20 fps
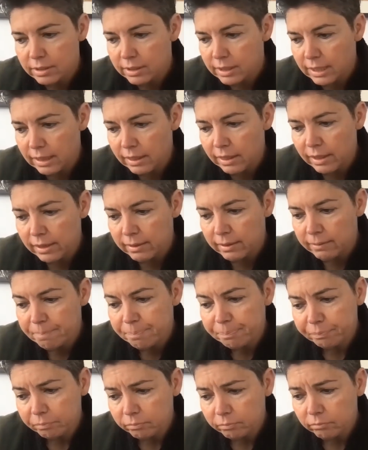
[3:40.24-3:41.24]
in the
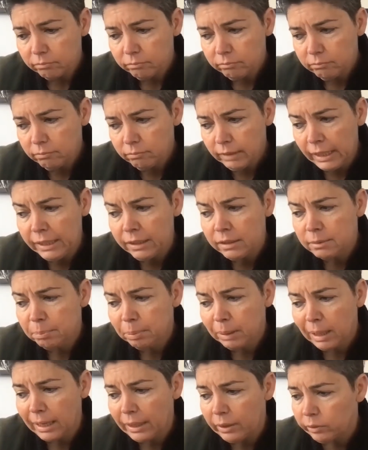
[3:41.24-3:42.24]

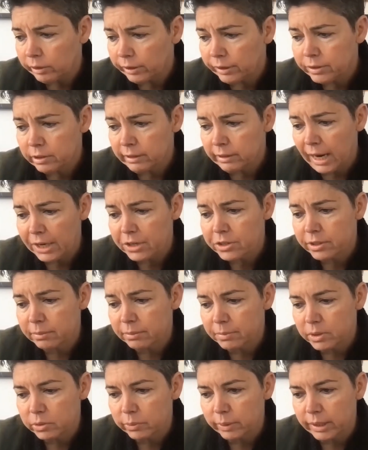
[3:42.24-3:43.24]
interplay or interaction
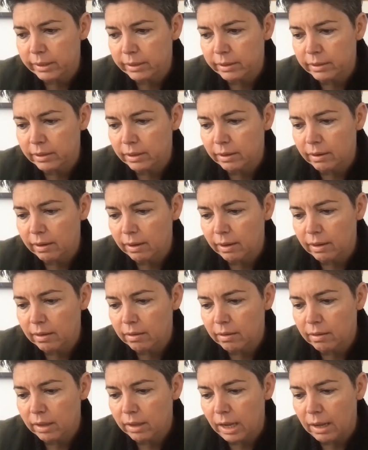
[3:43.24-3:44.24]
between
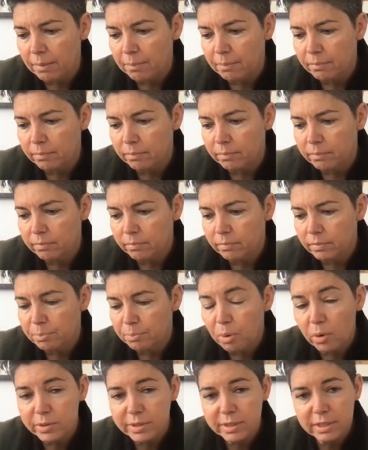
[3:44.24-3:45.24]
the
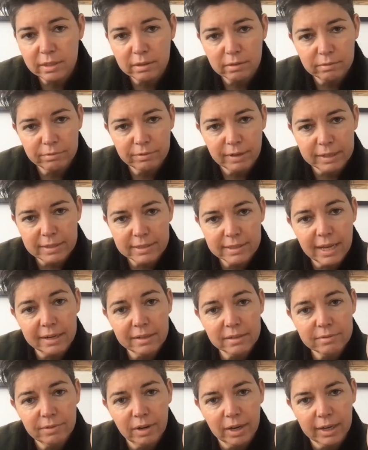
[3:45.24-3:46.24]
positive and
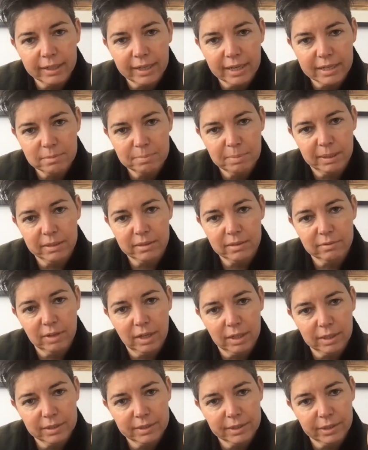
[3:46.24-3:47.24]
satisfying aspects of
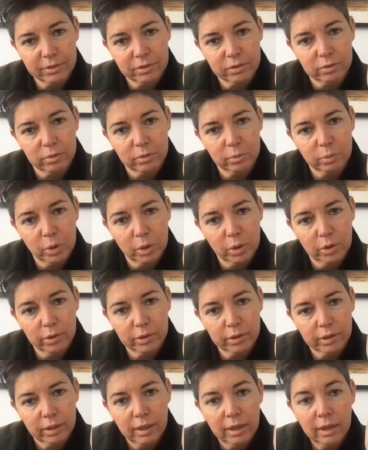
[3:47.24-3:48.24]
architectural
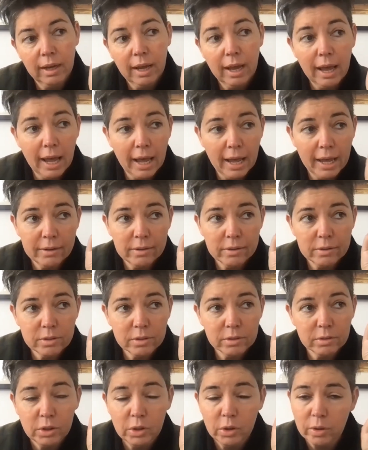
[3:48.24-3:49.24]
work and,
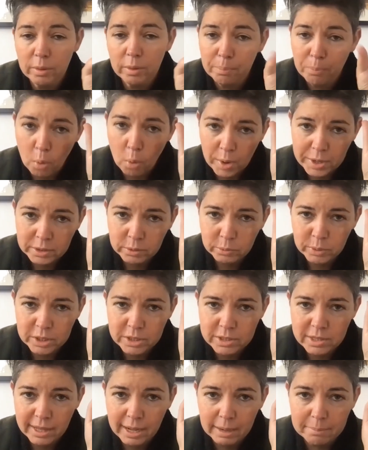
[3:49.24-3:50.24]
the point at
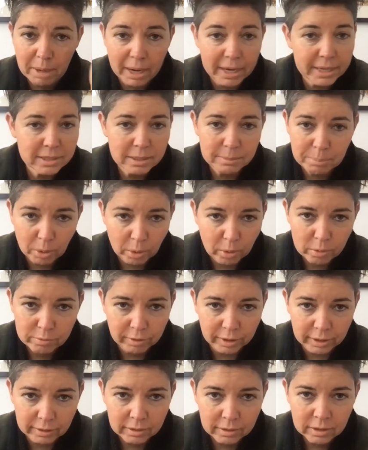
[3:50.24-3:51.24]
which that might tip over.